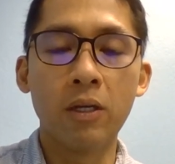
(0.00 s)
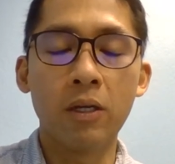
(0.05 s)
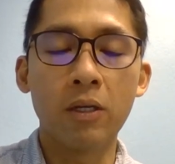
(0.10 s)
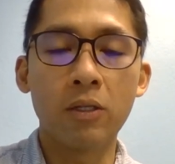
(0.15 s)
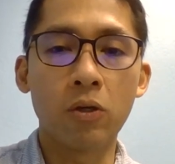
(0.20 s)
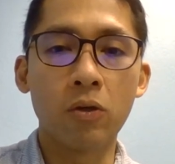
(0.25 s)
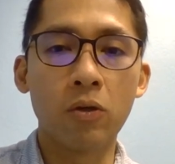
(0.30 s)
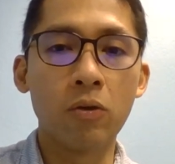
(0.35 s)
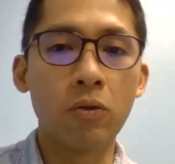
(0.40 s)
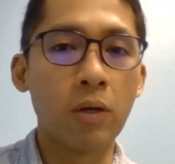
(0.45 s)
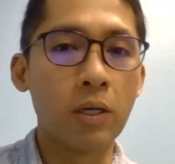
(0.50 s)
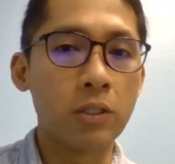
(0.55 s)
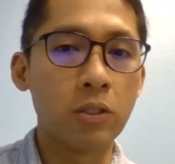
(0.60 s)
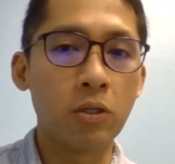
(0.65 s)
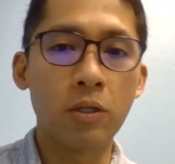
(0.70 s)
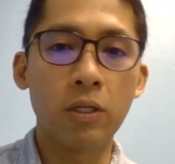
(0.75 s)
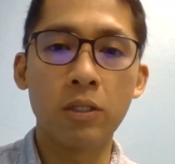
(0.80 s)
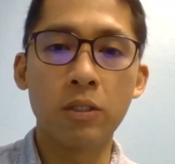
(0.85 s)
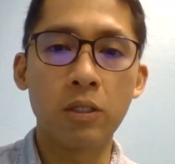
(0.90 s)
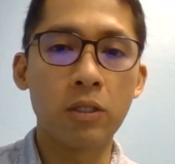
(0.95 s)
So as
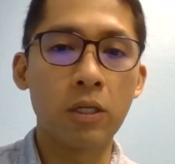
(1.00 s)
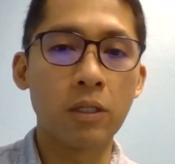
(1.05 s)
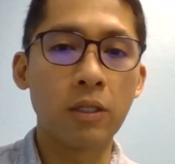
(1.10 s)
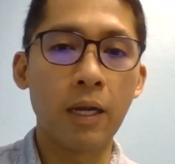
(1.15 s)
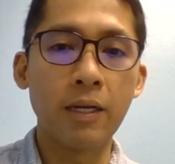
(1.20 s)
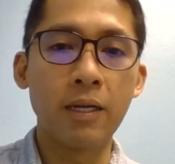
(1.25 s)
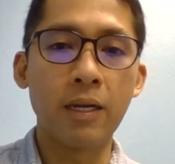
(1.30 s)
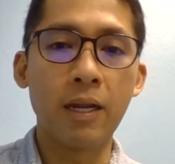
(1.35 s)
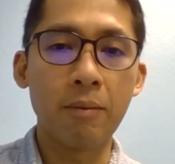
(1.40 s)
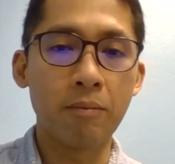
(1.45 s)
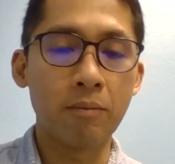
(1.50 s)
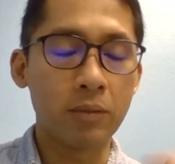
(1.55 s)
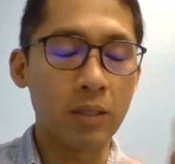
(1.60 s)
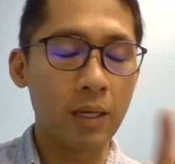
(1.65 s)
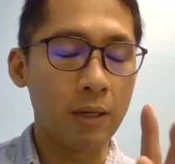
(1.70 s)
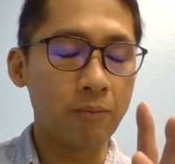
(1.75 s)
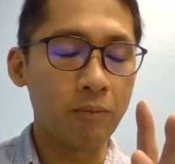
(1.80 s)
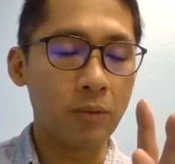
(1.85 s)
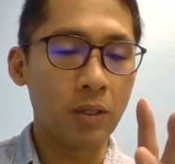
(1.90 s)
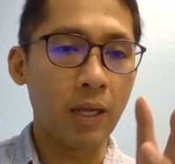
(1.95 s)
you can see, the,
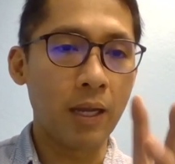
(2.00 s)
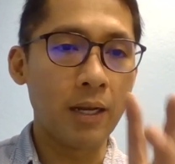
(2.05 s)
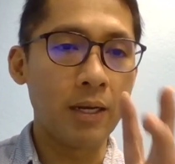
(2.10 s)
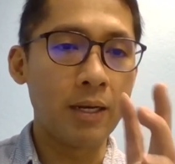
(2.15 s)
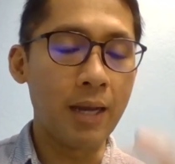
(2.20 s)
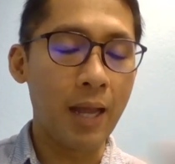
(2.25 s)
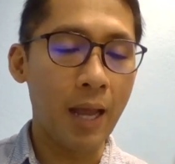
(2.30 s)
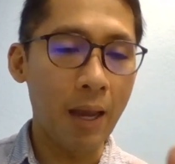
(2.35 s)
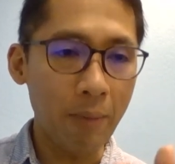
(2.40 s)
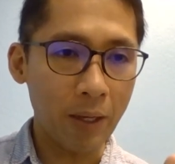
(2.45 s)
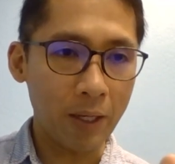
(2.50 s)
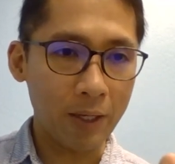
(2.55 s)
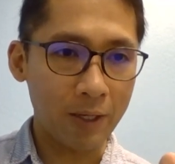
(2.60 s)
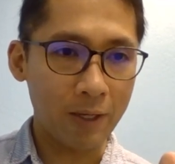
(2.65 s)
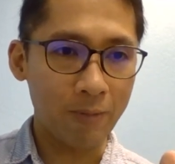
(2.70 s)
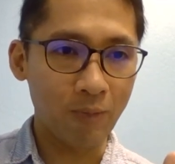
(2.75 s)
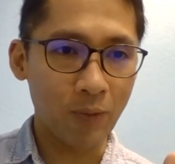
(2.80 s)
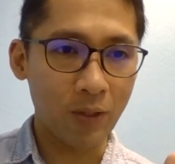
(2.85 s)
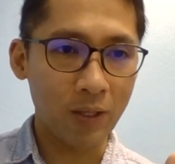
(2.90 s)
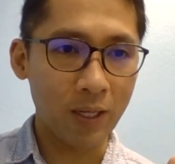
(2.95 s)
the, the
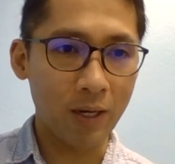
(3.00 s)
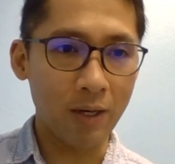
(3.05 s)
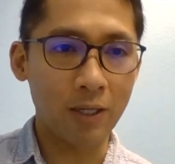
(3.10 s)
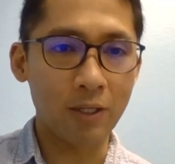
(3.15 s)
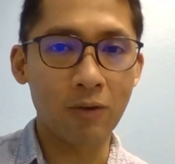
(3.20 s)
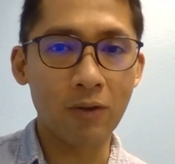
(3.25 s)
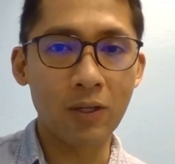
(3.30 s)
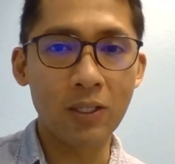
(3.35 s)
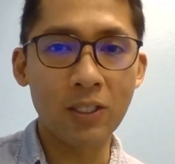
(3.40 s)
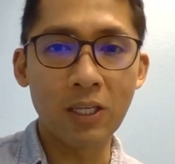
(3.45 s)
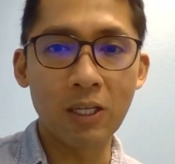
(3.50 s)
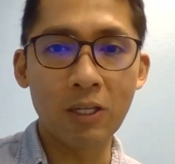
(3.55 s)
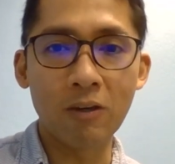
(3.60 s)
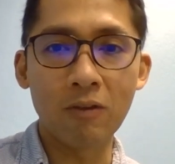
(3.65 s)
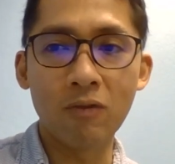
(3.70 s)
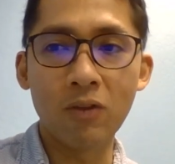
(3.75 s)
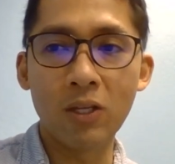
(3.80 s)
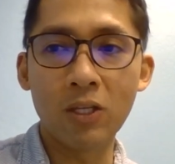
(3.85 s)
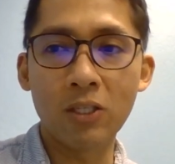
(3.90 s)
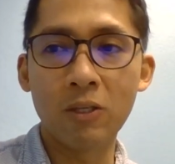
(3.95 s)
dynamic characteristic
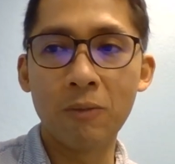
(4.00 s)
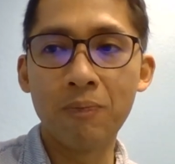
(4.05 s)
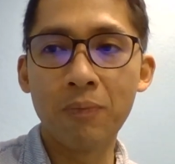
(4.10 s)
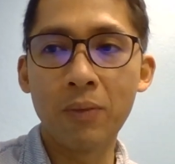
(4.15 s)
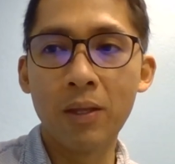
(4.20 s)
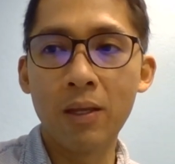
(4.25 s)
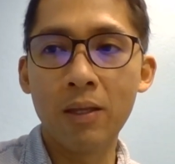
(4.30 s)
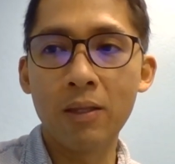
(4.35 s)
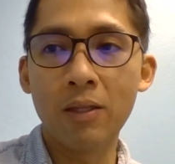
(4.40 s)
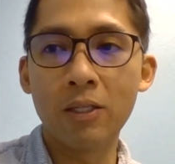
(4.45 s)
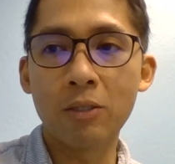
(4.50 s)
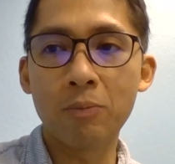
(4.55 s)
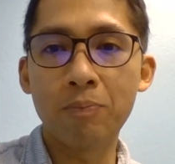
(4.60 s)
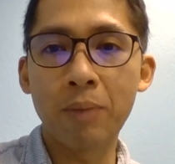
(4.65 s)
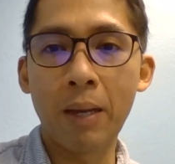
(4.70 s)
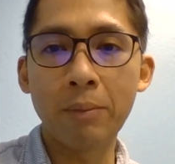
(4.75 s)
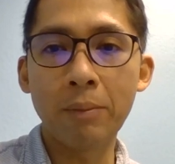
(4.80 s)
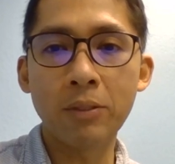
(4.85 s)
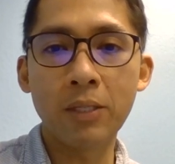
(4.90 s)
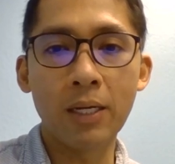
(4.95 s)
of this this
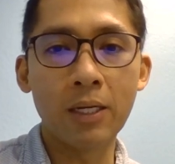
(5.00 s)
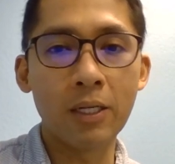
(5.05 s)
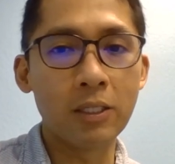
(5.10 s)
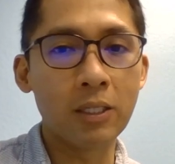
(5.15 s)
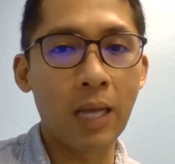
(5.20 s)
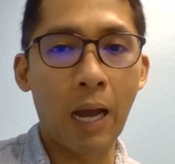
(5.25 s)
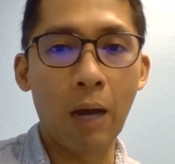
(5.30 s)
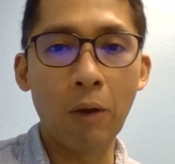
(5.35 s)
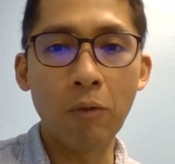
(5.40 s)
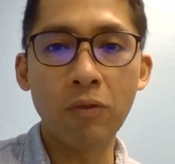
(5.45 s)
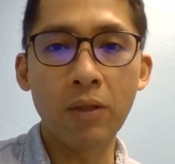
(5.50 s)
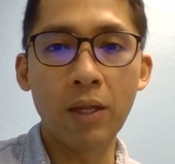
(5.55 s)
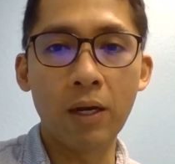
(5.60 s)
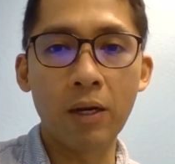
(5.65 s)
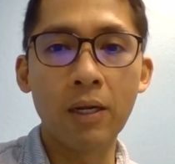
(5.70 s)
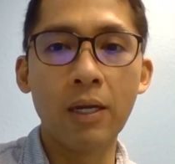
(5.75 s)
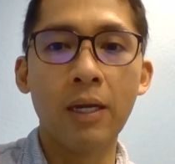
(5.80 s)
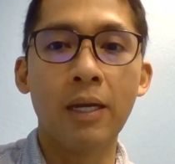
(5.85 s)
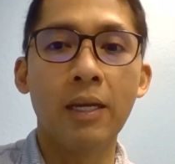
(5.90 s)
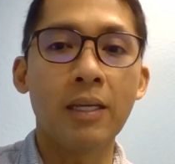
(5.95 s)
peptide is out
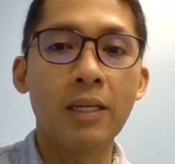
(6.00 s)
there.